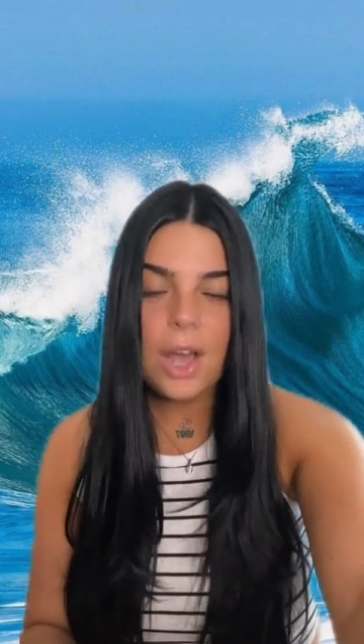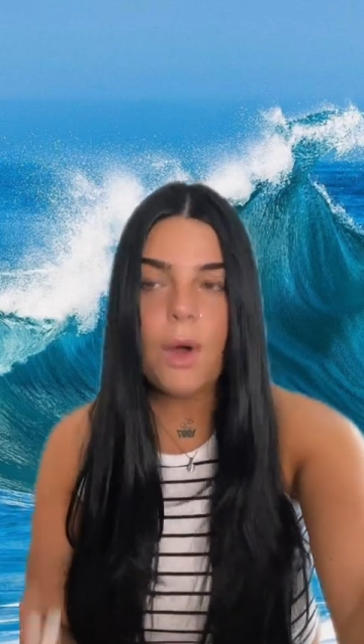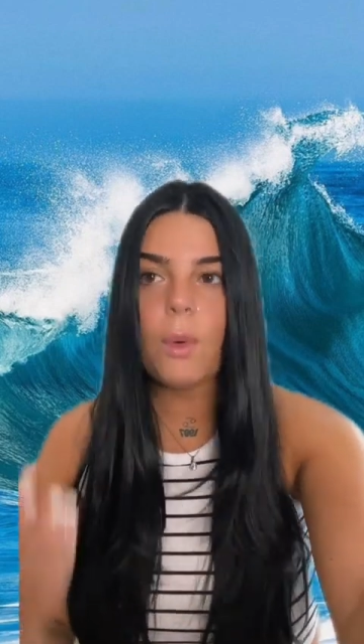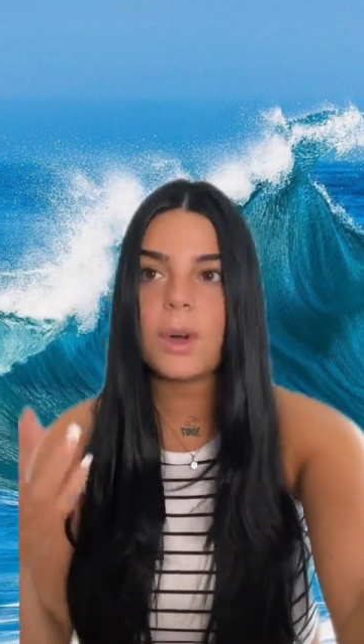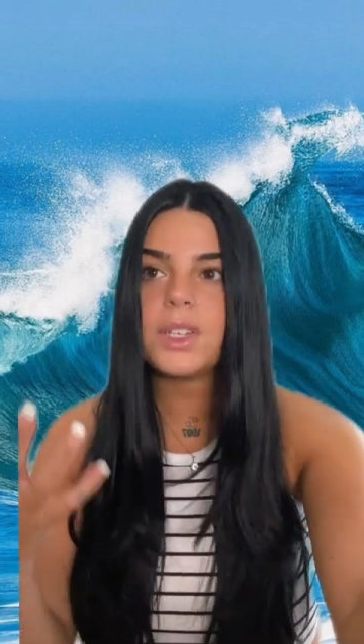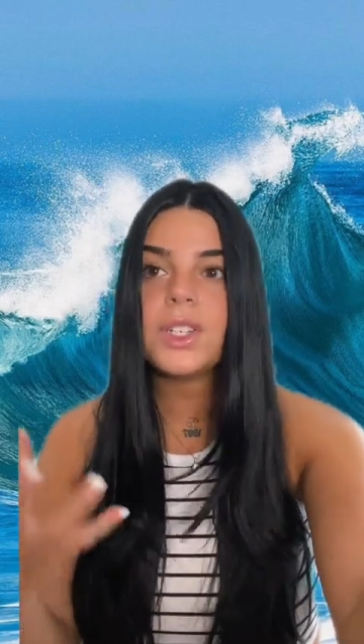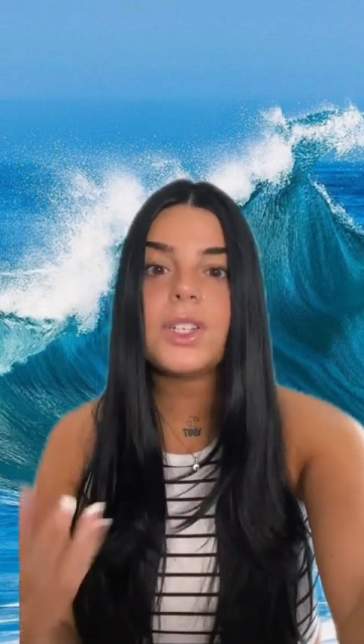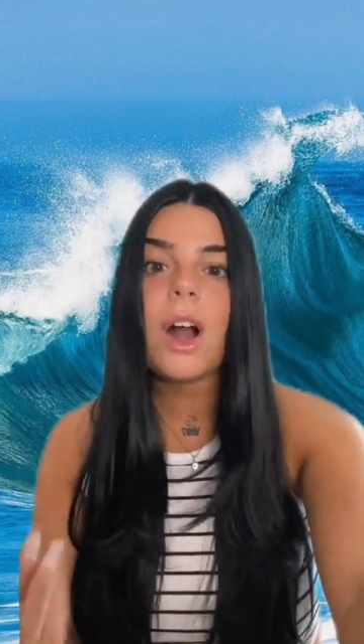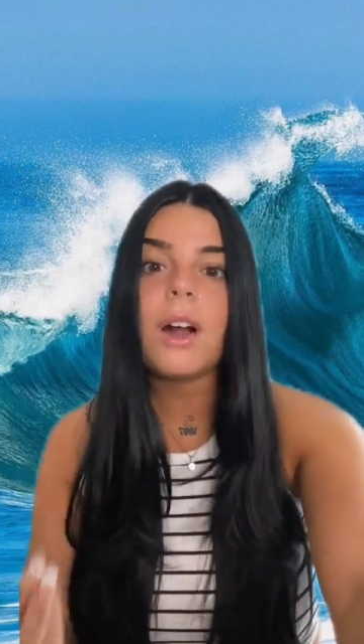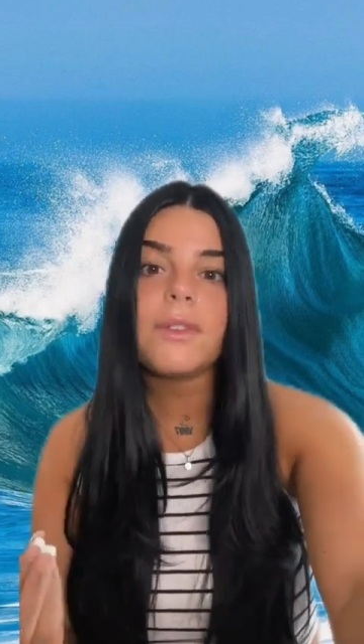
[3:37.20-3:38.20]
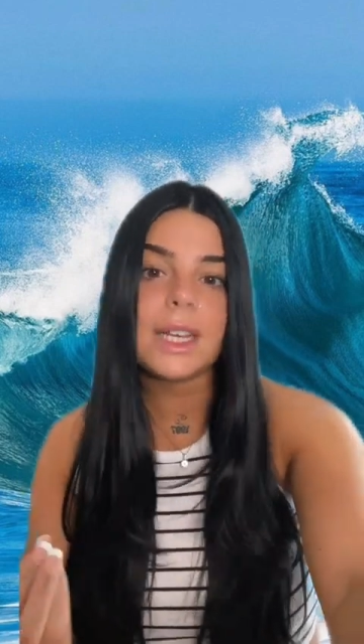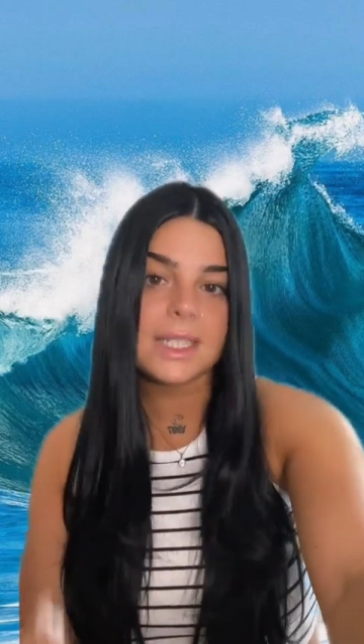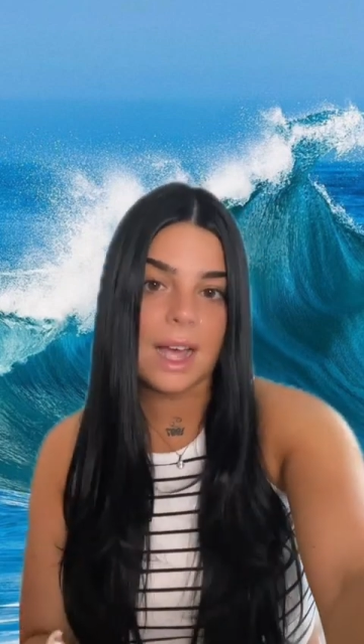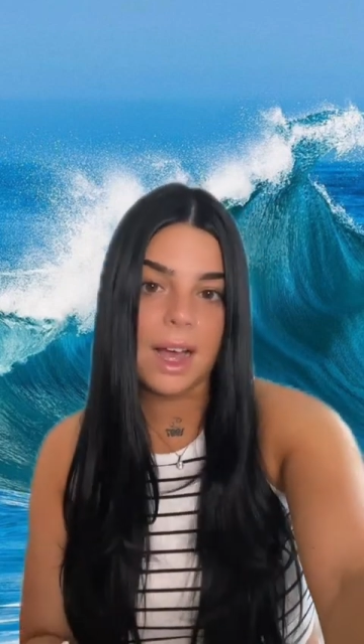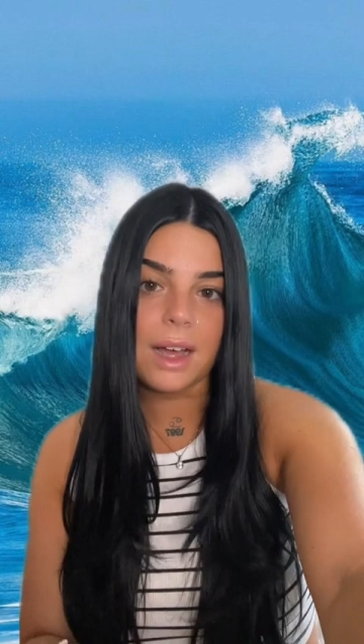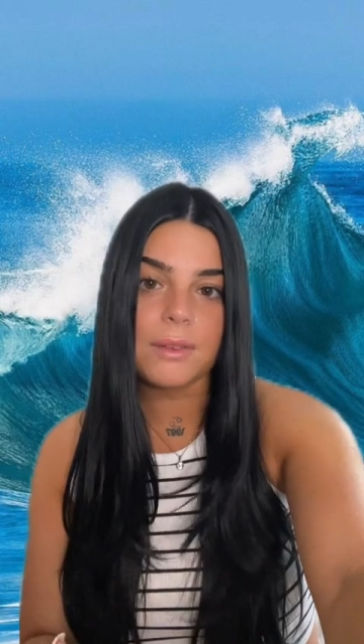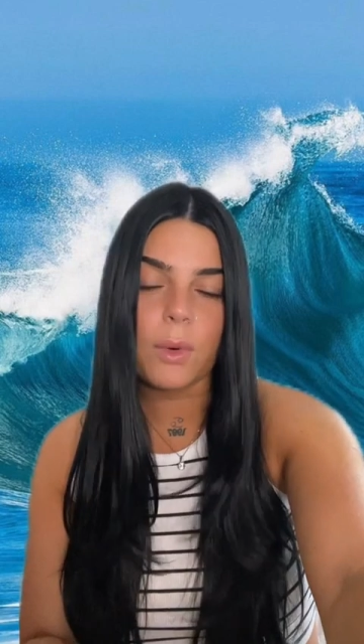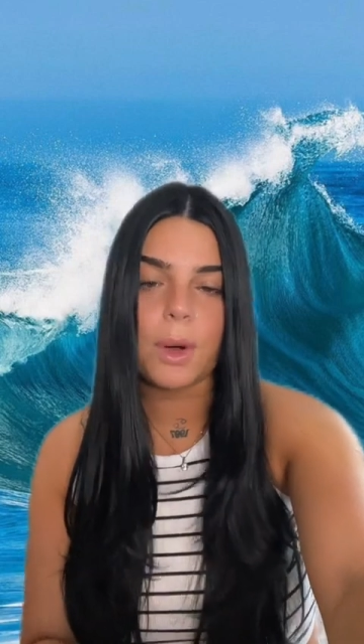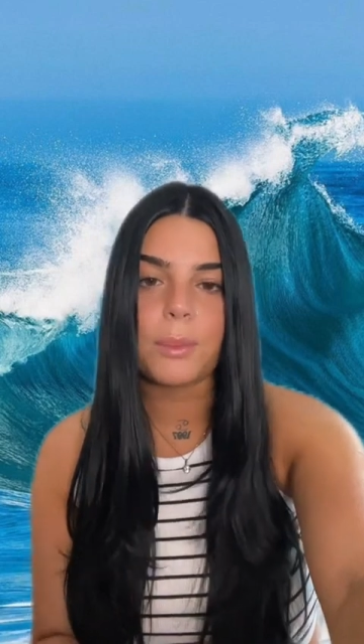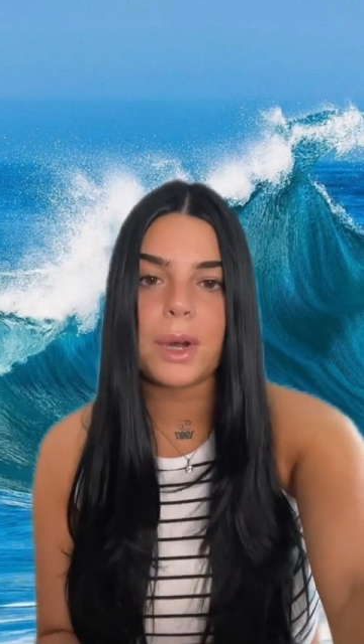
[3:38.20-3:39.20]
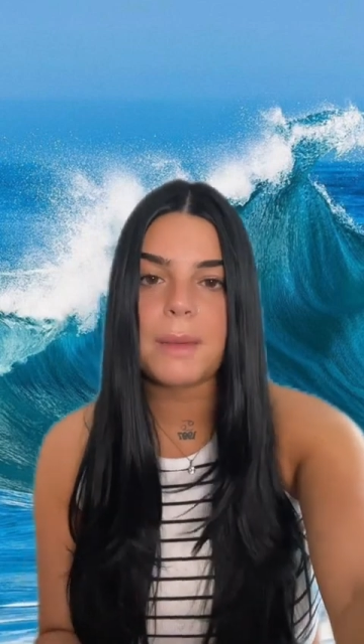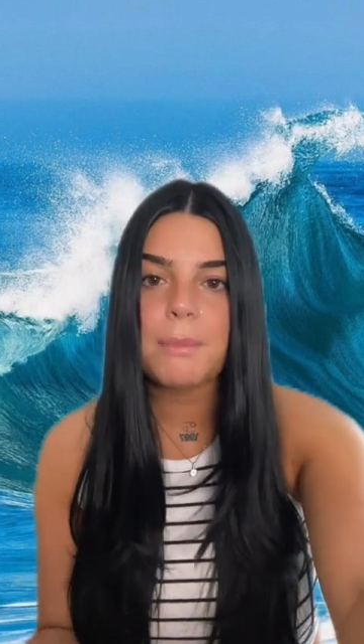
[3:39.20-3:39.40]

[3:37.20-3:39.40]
or starve us of or bring